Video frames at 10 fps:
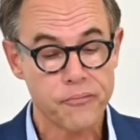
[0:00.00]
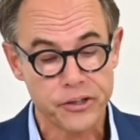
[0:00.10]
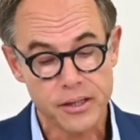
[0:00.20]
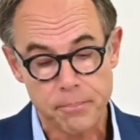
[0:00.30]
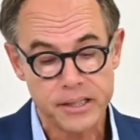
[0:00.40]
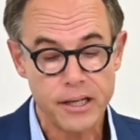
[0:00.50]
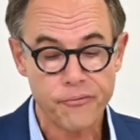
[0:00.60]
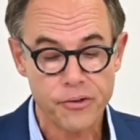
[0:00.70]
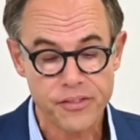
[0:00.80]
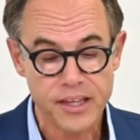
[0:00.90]
For example, here
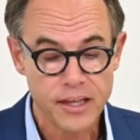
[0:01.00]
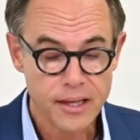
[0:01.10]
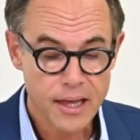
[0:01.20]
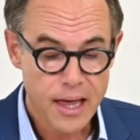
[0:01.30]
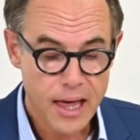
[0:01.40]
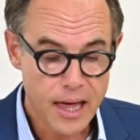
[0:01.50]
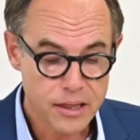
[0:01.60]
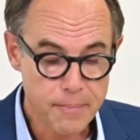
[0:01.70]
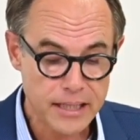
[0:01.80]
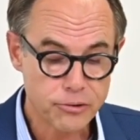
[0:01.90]
for the
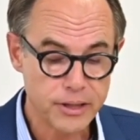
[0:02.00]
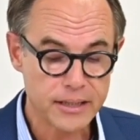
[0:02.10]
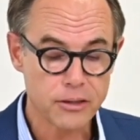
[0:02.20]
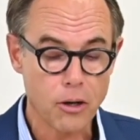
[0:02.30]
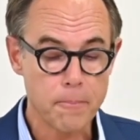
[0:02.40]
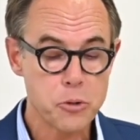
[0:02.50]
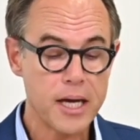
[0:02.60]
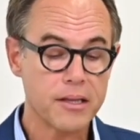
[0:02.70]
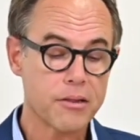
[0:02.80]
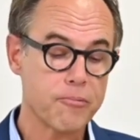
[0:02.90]
smart connected
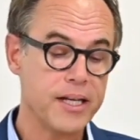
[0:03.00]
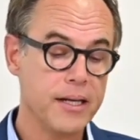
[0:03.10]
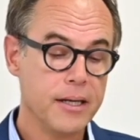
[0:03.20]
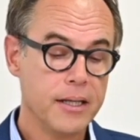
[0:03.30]
objects, we